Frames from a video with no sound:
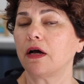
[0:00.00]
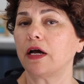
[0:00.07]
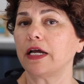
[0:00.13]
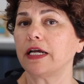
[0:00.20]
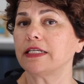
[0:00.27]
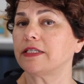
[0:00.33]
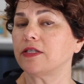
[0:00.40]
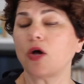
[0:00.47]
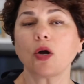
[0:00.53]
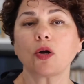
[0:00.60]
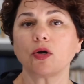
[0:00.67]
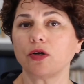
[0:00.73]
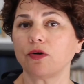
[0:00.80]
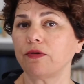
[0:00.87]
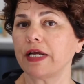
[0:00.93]
is not
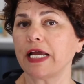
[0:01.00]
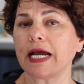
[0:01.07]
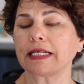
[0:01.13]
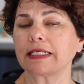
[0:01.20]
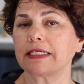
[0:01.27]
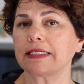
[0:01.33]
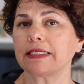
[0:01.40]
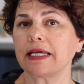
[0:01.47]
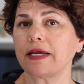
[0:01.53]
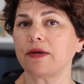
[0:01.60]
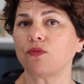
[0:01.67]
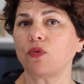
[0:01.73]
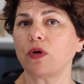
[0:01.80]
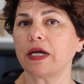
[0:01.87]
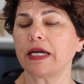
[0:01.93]
going to react the
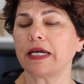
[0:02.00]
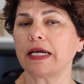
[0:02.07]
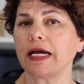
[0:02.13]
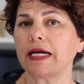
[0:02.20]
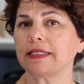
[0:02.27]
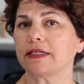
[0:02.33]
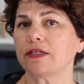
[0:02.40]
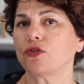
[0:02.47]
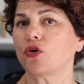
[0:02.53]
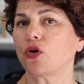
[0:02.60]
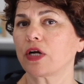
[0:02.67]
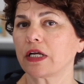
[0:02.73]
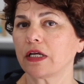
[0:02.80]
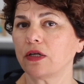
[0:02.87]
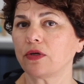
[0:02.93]
same way as a
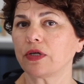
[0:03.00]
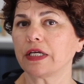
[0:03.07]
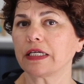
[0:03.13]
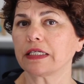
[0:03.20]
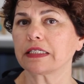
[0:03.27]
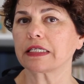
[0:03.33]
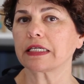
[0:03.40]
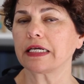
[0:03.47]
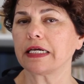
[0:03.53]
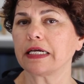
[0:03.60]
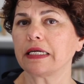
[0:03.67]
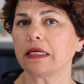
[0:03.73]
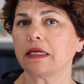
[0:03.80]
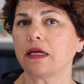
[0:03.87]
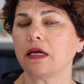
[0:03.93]
darker looking
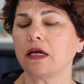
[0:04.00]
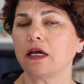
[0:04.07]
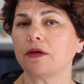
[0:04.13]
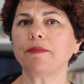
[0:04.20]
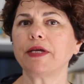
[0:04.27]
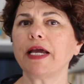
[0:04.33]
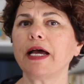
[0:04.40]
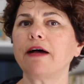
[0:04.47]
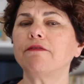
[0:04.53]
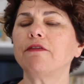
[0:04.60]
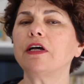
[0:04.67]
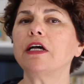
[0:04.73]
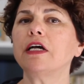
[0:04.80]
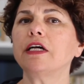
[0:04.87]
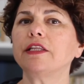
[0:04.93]
skin. We have
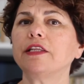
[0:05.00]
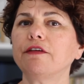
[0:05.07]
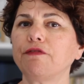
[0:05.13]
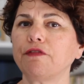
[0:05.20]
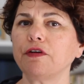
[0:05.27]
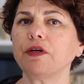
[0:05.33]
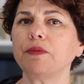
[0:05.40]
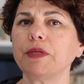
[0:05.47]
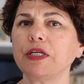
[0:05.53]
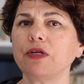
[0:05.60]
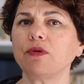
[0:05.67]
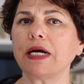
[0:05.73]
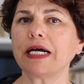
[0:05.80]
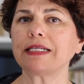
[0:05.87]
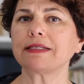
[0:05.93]
different
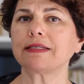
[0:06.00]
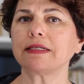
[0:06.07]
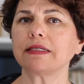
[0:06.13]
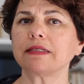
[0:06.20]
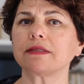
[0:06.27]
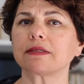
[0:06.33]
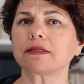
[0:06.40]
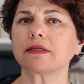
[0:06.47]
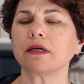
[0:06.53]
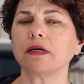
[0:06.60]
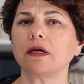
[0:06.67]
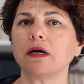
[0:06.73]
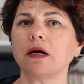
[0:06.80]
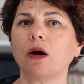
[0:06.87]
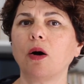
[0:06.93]
amino acids
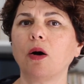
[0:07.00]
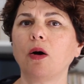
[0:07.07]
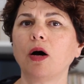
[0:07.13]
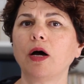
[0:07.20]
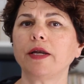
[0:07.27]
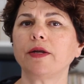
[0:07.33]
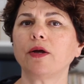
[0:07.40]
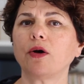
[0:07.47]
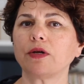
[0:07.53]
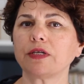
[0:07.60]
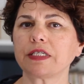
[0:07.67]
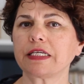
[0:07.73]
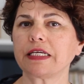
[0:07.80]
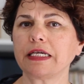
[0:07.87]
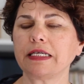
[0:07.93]
on our
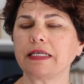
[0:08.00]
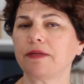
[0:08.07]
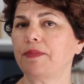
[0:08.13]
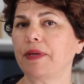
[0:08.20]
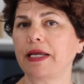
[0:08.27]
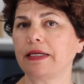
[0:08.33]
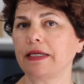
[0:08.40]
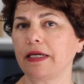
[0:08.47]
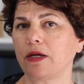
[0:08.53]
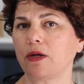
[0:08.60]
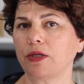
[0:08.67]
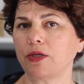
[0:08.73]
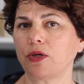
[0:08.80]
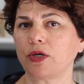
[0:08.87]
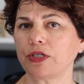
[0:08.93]
skin depending
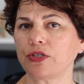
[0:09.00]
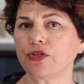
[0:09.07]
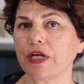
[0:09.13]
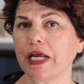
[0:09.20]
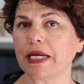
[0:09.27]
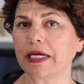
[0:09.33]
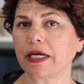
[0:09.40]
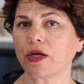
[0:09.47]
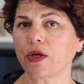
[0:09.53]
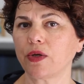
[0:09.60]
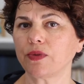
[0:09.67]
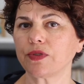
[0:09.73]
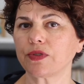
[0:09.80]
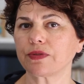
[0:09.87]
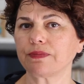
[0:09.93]
on our genetic
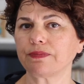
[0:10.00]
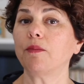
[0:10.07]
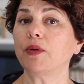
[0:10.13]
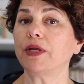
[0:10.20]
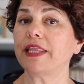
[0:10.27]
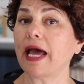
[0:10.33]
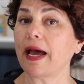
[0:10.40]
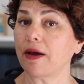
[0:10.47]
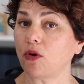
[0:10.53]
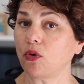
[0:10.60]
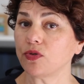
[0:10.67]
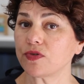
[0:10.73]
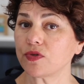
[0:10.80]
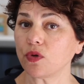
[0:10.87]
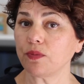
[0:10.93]
codes. But that
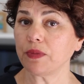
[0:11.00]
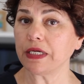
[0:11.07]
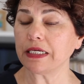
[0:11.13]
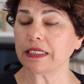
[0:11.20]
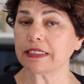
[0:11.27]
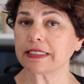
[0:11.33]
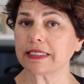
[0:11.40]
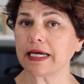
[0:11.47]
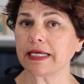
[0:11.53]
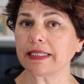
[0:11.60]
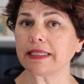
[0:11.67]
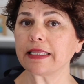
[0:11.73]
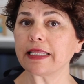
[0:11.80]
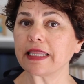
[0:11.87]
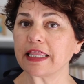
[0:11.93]
also means
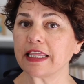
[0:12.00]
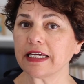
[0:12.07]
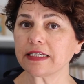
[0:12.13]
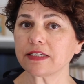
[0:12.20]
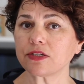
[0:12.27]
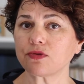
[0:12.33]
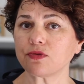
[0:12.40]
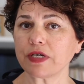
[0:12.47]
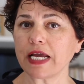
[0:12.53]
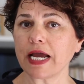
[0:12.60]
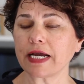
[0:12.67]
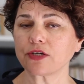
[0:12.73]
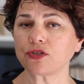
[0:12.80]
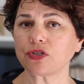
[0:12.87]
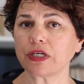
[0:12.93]
that this
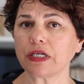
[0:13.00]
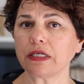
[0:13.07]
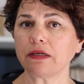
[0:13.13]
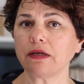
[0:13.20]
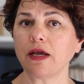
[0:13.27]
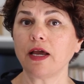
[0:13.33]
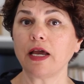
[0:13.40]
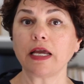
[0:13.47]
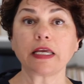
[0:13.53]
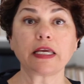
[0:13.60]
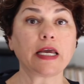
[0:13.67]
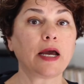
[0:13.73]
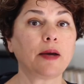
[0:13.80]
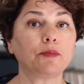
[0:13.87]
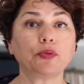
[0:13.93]
reaction
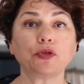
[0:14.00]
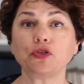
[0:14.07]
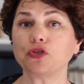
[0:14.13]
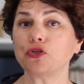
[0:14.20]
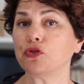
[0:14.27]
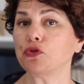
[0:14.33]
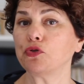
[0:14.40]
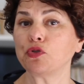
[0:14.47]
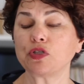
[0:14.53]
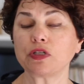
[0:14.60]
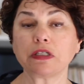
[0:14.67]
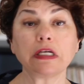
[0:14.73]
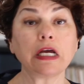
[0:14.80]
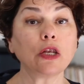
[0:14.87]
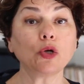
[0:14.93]
can produce
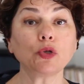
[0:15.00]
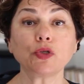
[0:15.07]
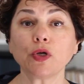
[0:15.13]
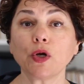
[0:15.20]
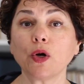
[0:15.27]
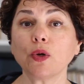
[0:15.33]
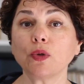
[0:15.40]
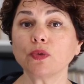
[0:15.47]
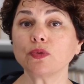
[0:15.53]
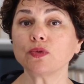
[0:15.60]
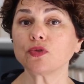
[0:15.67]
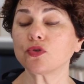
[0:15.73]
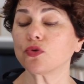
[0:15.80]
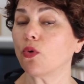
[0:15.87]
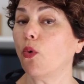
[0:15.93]
yellow
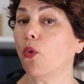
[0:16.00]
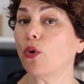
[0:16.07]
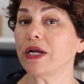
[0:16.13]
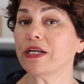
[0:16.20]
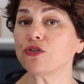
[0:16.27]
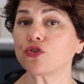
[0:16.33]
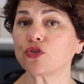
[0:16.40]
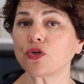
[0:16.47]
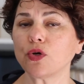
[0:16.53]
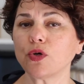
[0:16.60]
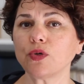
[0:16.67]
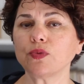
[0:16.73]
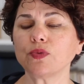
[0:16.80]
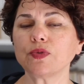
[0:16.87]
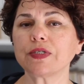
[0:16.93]
tones, orange
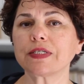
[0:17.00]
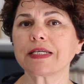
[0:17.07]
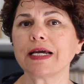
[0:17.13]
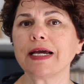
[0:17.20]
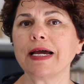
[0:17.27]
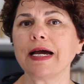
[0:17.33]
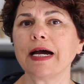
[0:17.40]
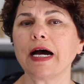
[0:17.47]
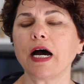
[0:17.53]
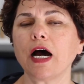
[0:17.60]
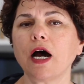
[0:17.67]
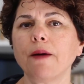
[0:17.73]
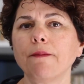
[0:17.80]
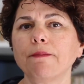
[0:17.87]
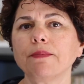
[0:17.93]
tones.
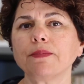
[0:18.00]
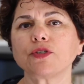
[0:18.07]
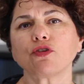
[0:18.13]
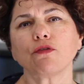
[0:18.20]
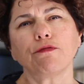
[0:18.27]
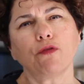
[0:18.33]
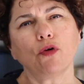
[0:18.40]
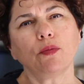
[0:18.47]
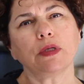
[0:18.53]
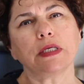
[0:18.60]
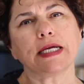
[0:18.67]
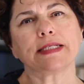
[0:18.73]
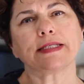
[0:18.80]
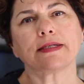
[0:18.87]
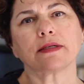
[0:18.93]
So
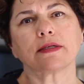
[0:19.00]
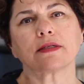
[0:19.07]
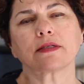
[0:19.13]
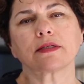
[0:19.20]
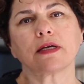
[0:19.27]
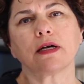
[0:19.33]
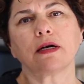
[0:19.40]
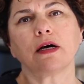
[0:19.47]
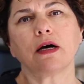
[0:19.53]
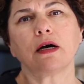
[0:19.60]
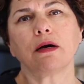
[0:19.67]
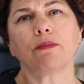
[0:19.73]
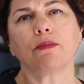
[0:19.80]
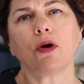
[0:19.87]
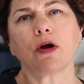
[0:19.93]
formulators
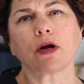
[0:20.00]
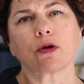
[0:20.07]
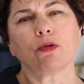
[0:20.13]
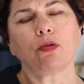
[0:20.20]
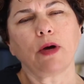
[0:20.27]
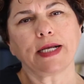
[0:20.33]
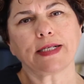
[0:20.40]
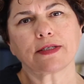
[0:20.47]
are quite